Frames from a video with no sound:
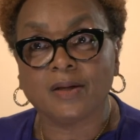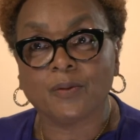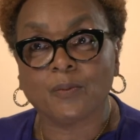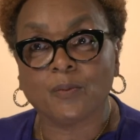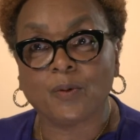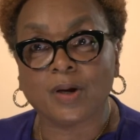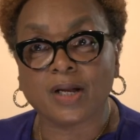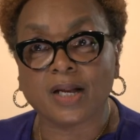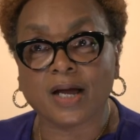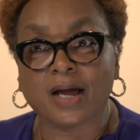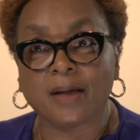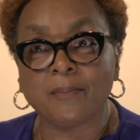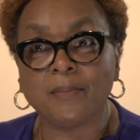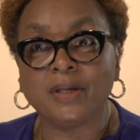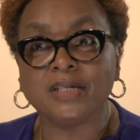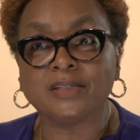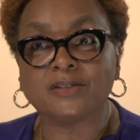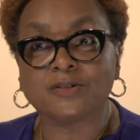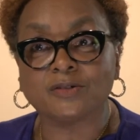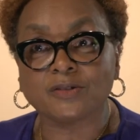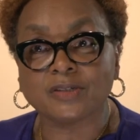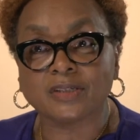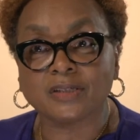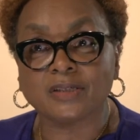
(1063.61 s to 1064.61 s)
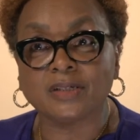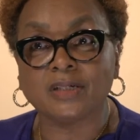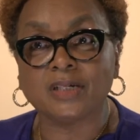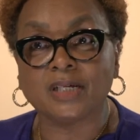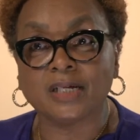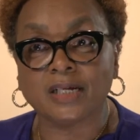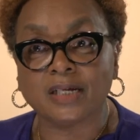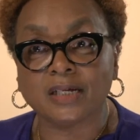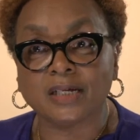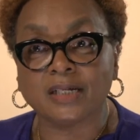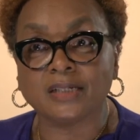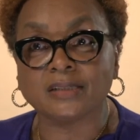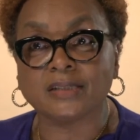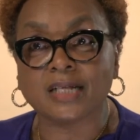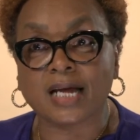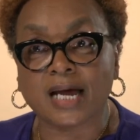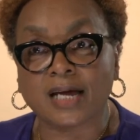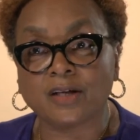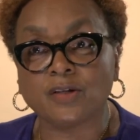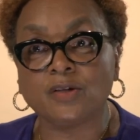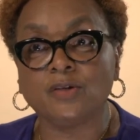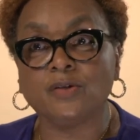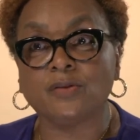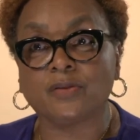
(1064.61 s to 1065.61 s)
What I'm interested in is,
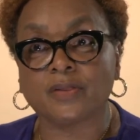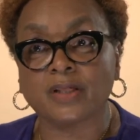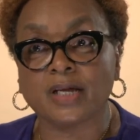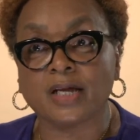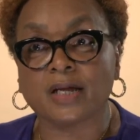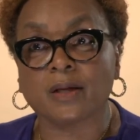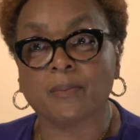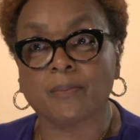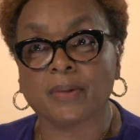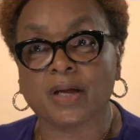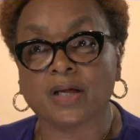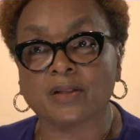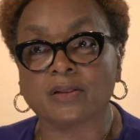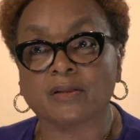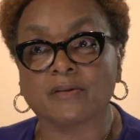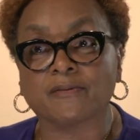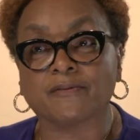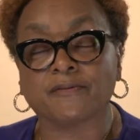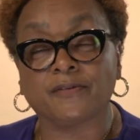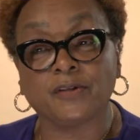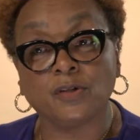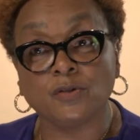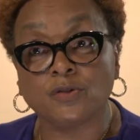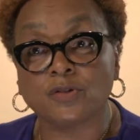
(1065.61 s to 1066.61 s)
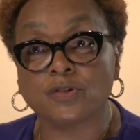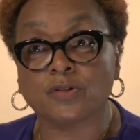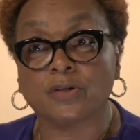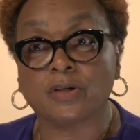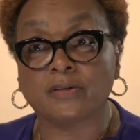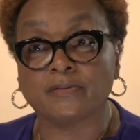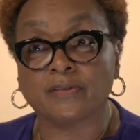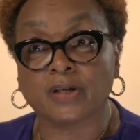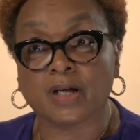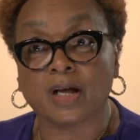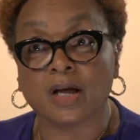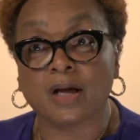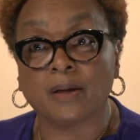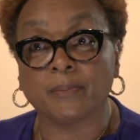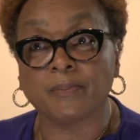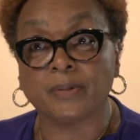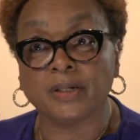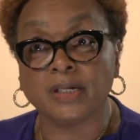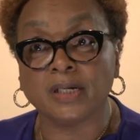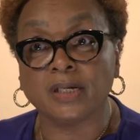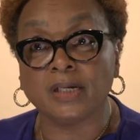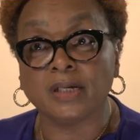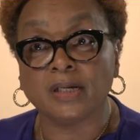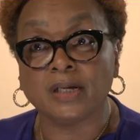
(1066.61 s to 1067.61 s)
how do you think about the future of the
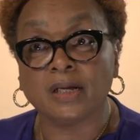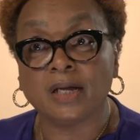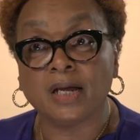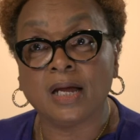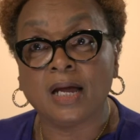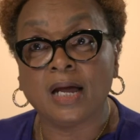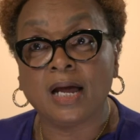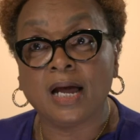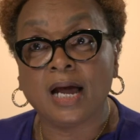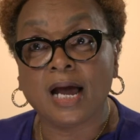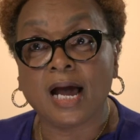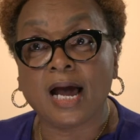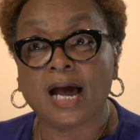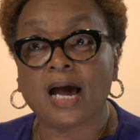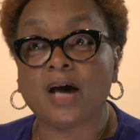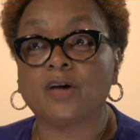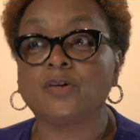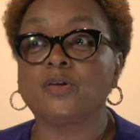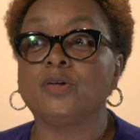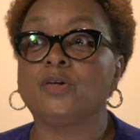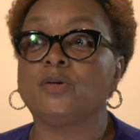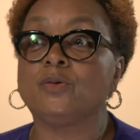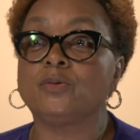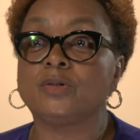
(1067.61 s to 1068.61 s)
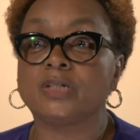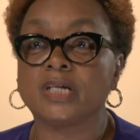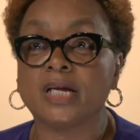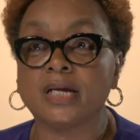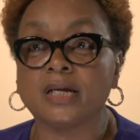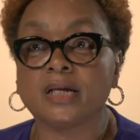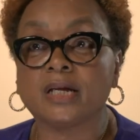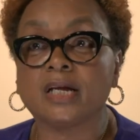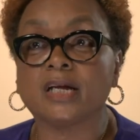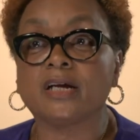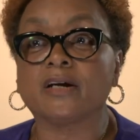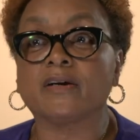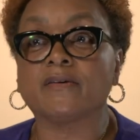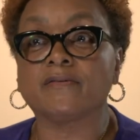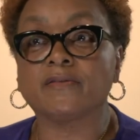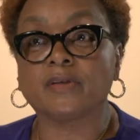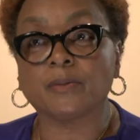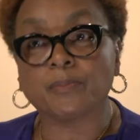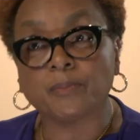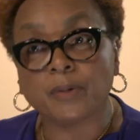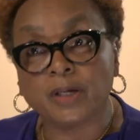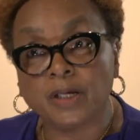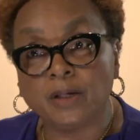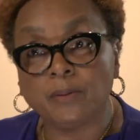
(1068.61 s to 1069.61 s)
company? How do you take care of
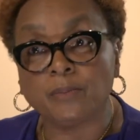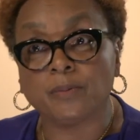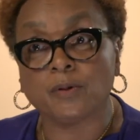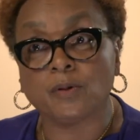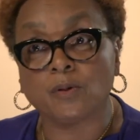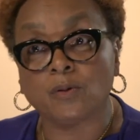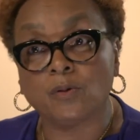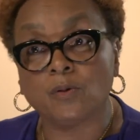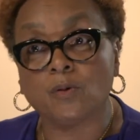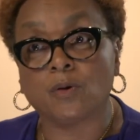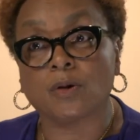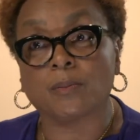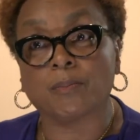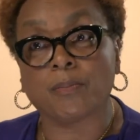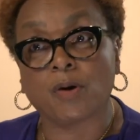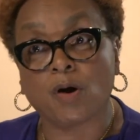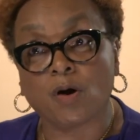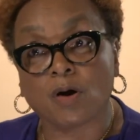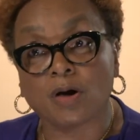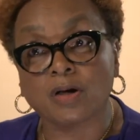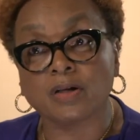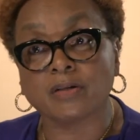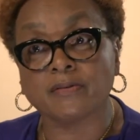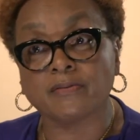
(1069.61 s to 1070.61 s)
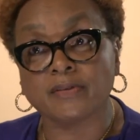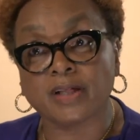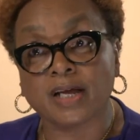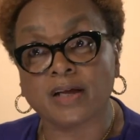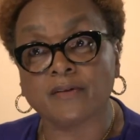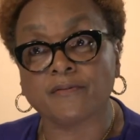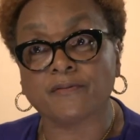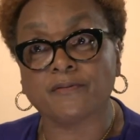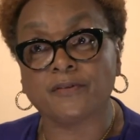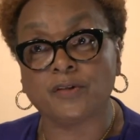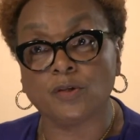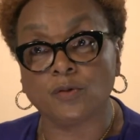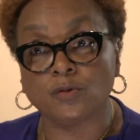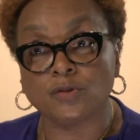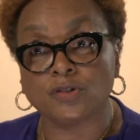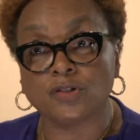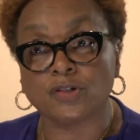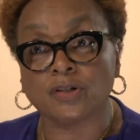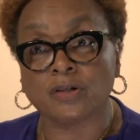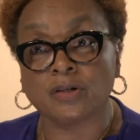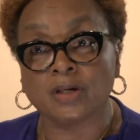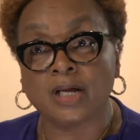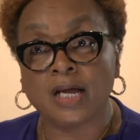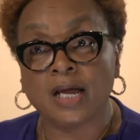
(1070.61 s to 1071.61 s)
the people who are part of that
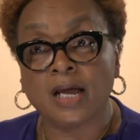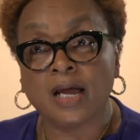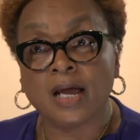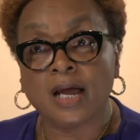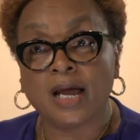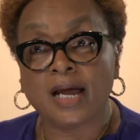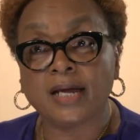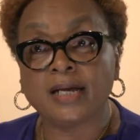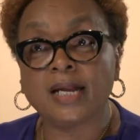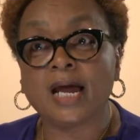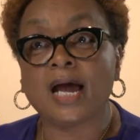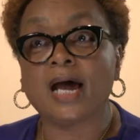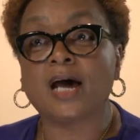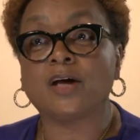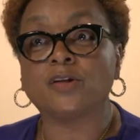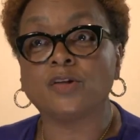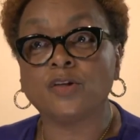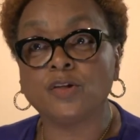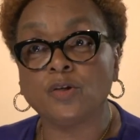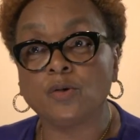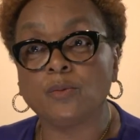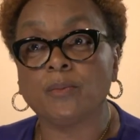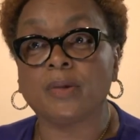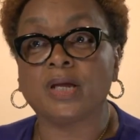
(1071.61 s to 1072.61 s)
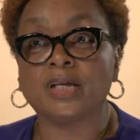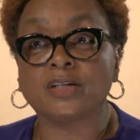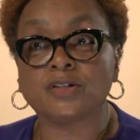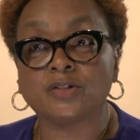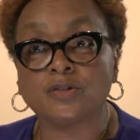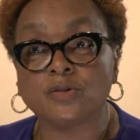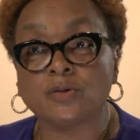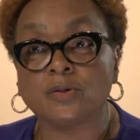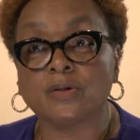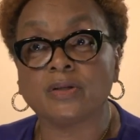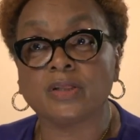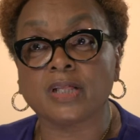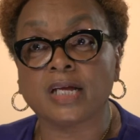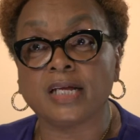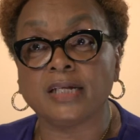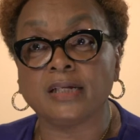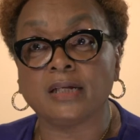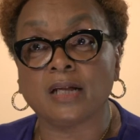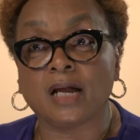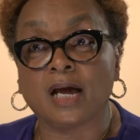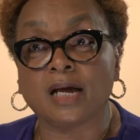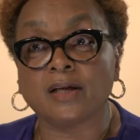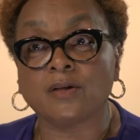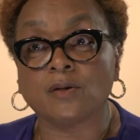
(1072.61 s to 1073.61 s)
future? And how do you make sure
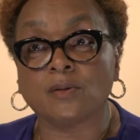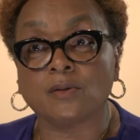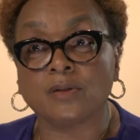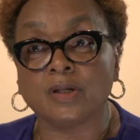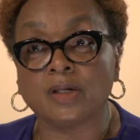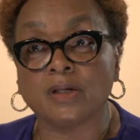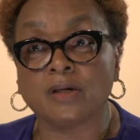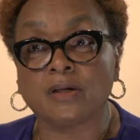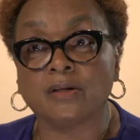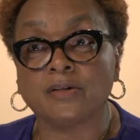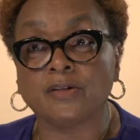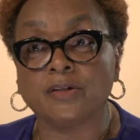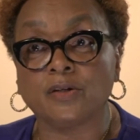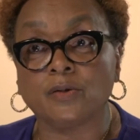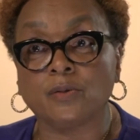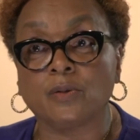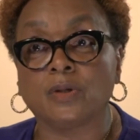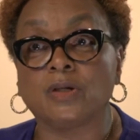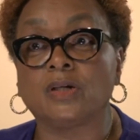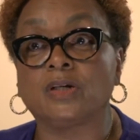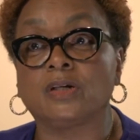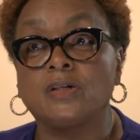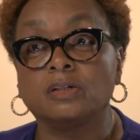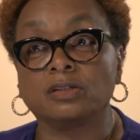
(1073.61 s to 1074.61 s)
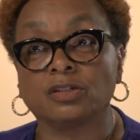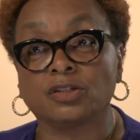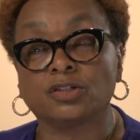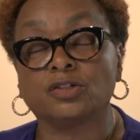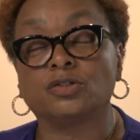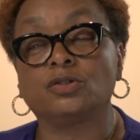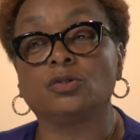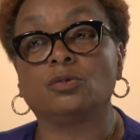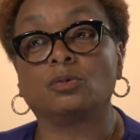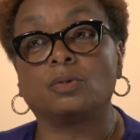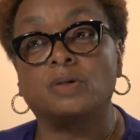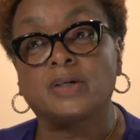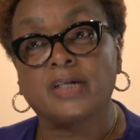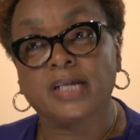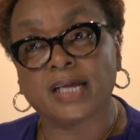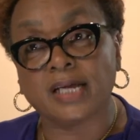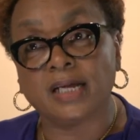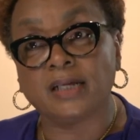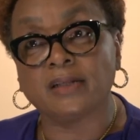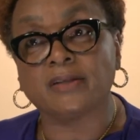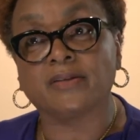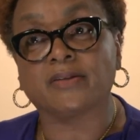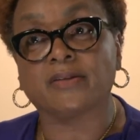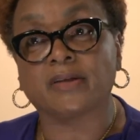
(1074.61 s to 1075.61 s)
that not only are you a good steward
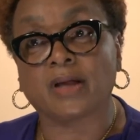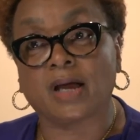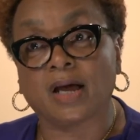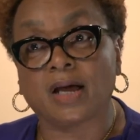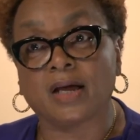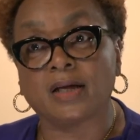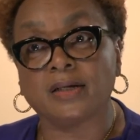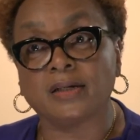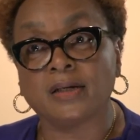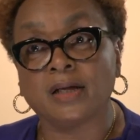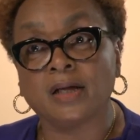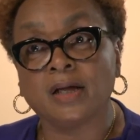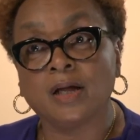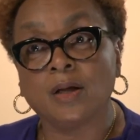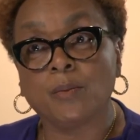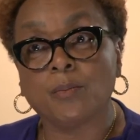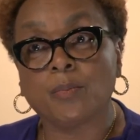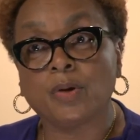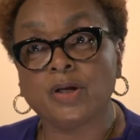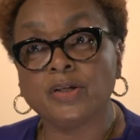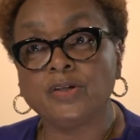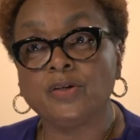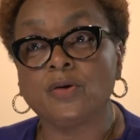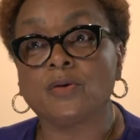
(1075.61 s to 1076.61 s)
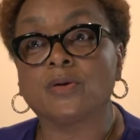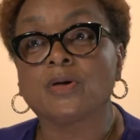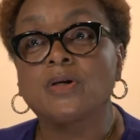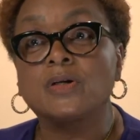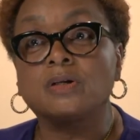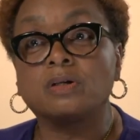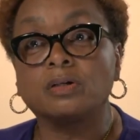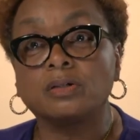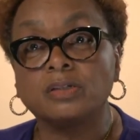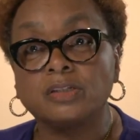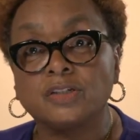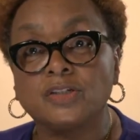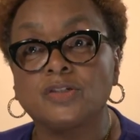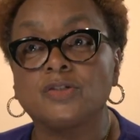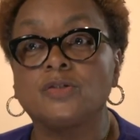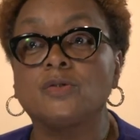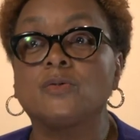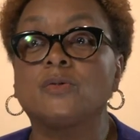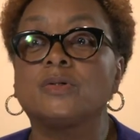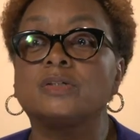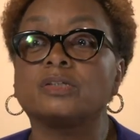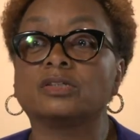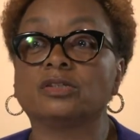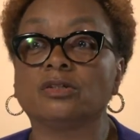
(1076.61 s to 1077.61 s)
inside, but you're a good
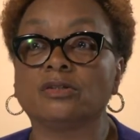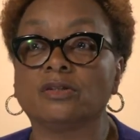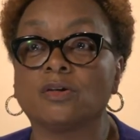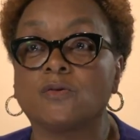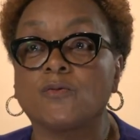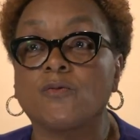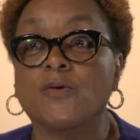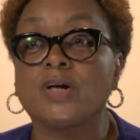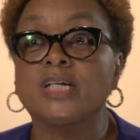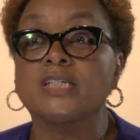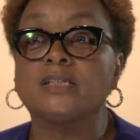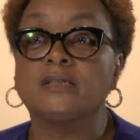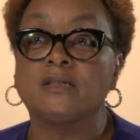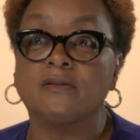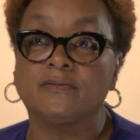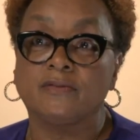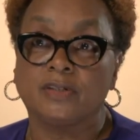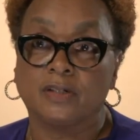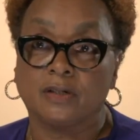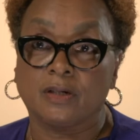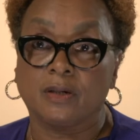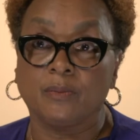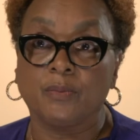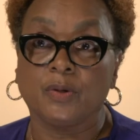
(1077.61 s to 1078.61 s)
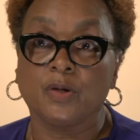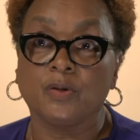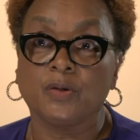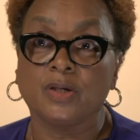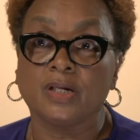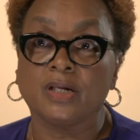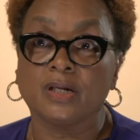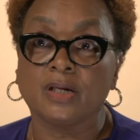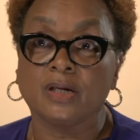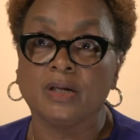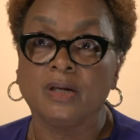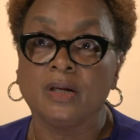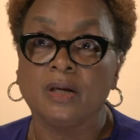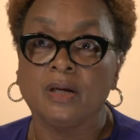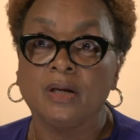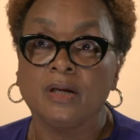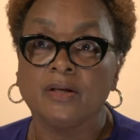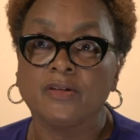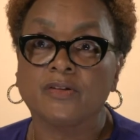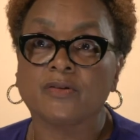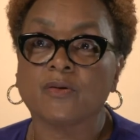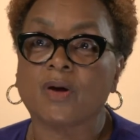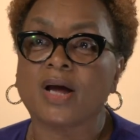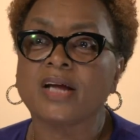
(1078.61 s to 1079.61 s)
steward to the rest of the community?
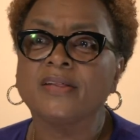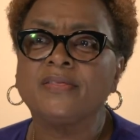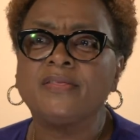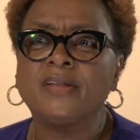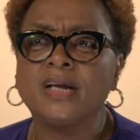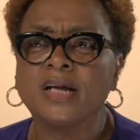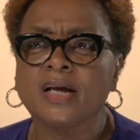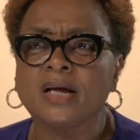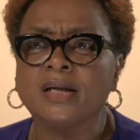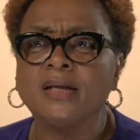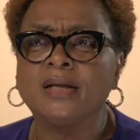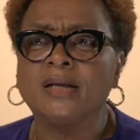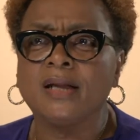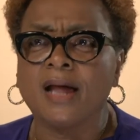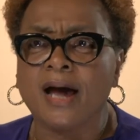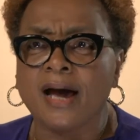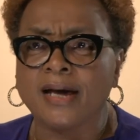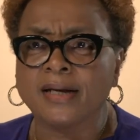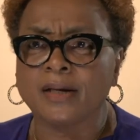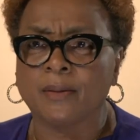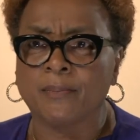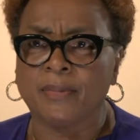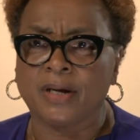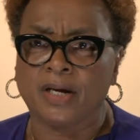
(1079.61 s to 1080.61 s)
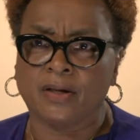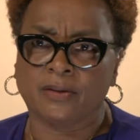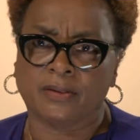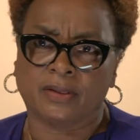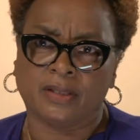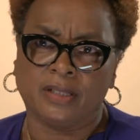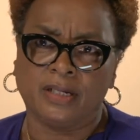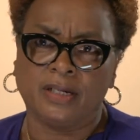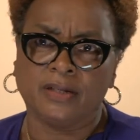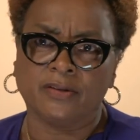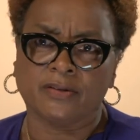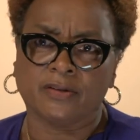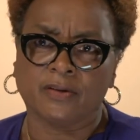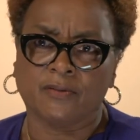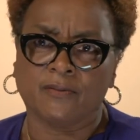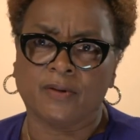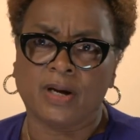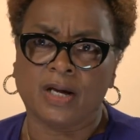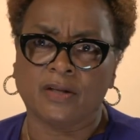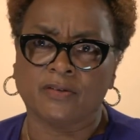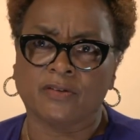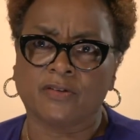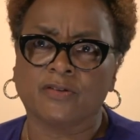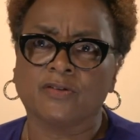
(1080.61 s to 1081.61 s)
So I think a lot about things
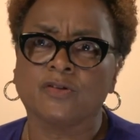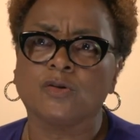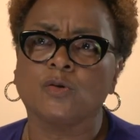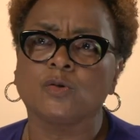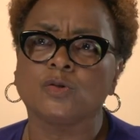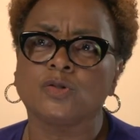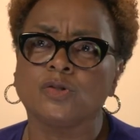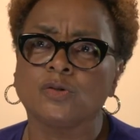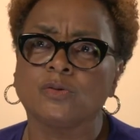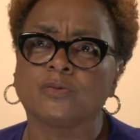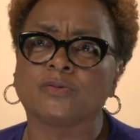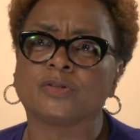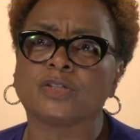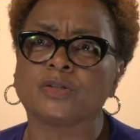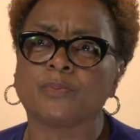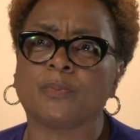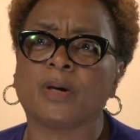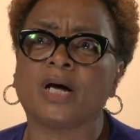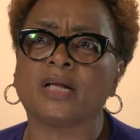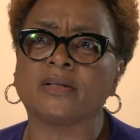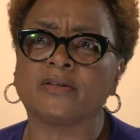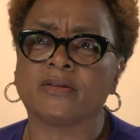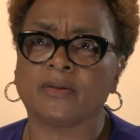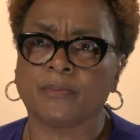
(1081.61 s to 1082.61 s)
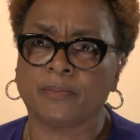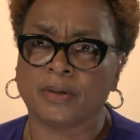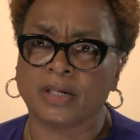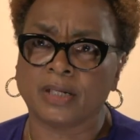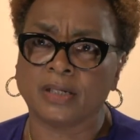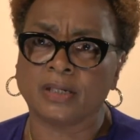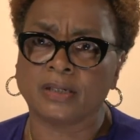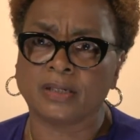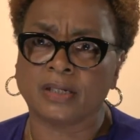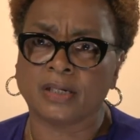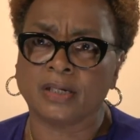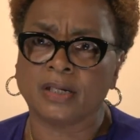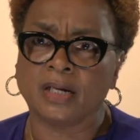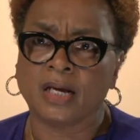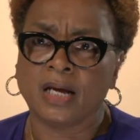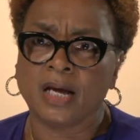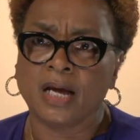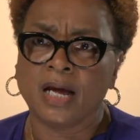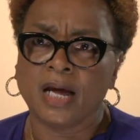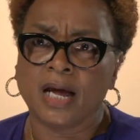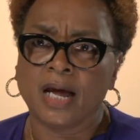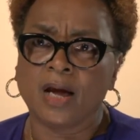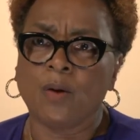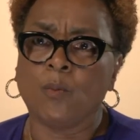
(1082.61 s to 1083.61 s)
around social responsibility
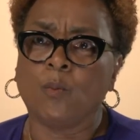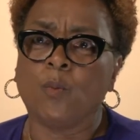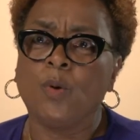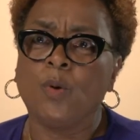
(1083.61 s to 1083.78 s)
and